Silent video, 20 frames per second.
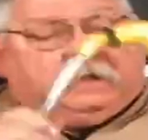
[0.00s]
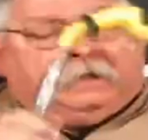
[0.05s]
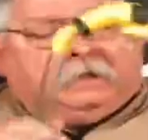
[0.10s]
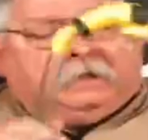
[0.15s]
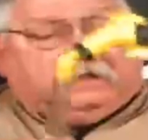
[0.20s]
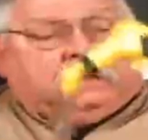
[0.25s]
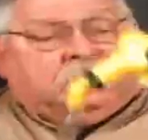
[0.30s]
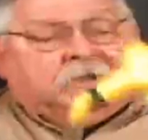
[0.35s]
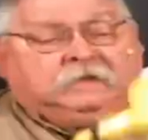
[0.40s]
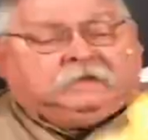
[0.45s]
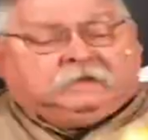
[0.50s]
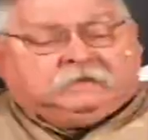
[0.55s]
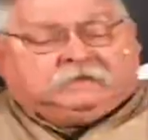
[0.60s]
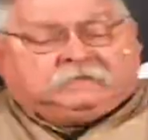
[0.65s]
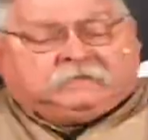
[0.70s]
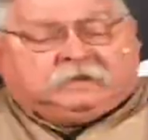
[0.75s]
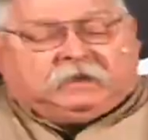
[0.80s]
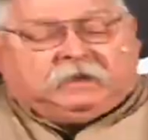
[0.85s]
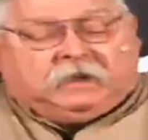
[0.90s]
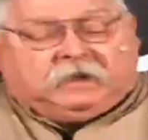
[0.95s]

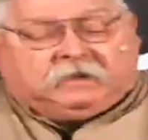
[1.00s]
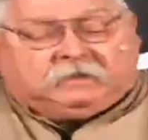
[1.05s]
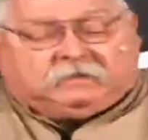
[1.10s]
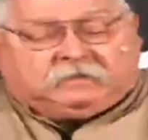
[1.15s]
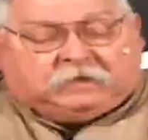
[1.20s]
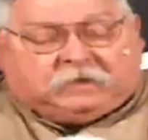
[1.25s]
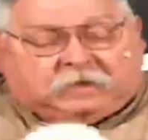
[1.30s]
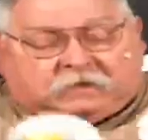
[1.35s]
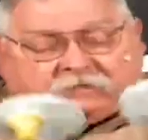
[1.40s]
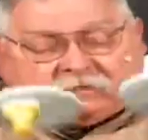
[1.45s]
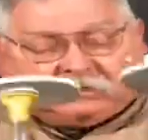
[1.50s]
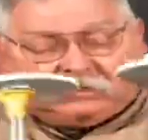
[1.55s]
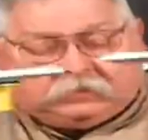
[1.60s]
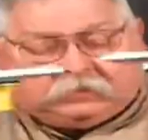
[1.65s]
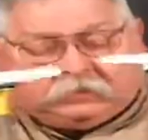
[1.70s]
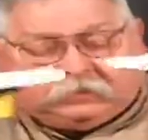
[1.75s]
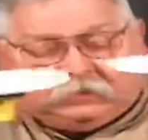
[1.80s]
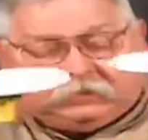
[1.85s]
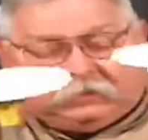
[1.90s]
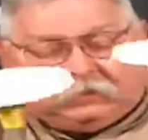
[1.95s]
is a dust
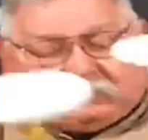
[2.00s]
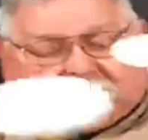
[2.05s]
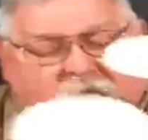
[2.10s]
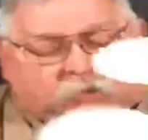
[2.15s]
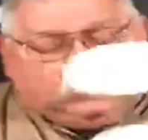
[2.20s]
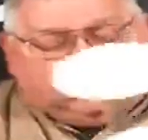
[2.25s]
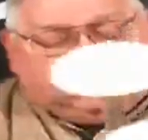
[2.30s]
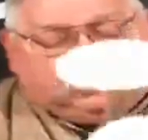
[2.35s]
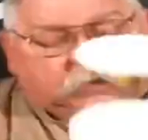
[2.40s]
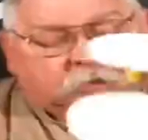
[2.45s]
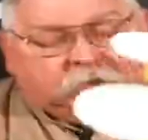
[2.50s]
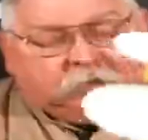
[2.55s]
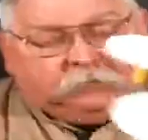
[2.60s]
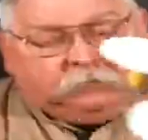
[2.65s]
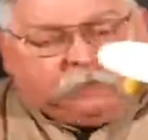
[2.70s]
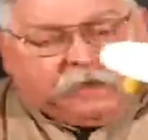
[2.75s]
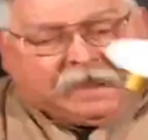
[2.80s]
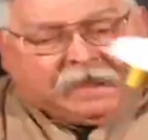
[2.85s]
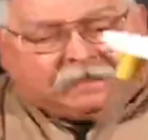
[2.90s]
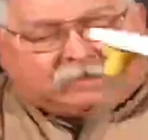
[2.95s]

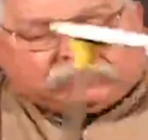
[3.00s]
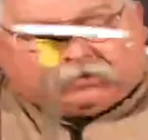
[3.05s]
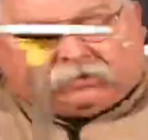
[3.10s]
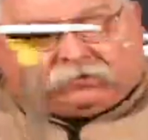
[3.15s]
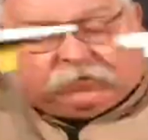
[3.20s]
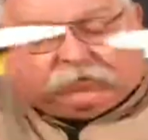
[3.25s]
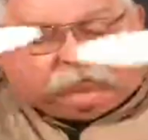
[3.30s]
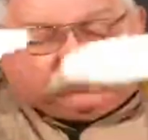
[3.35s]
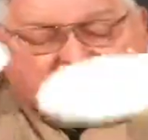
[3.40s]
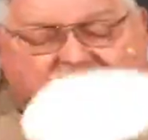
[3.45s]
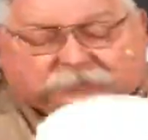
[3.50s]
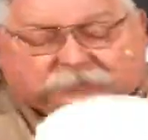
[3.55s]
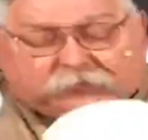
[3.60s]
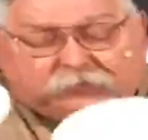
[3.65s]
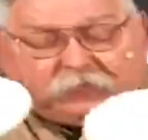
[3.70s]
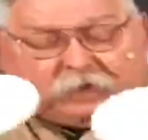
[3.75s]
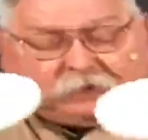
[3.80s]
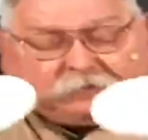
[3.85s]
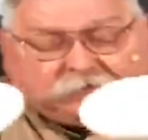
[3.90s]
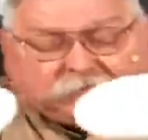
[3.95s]
mask or
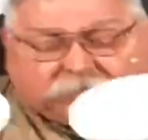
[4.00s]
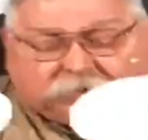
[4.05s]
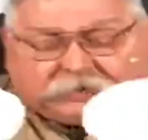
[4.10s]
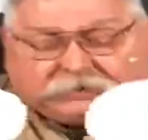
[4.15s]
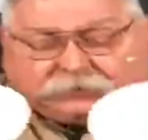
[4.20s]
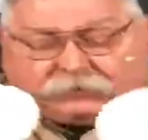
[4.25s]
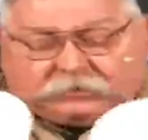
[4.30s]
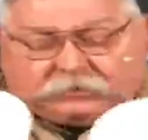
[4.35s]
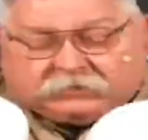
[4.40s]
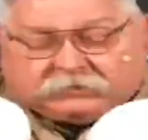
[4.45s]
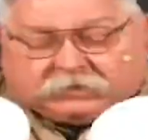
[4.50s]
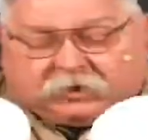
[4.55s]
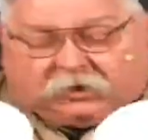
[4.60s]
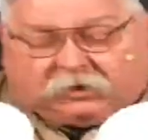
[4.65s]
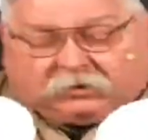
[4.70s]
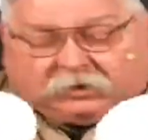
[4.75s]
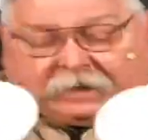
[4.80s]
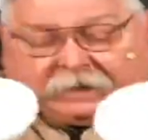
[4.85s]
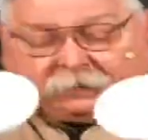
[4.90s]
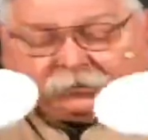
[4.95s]
respirator. This one is called a